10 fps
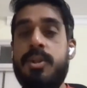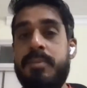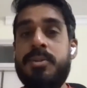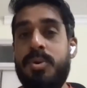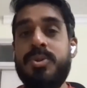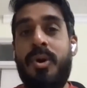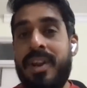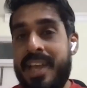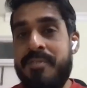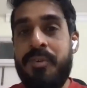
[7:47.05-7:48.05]
But those
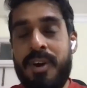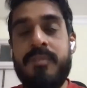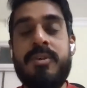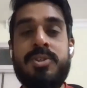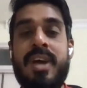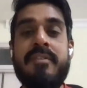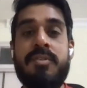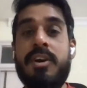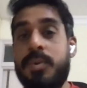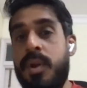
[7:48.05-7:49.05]
all can work once you have got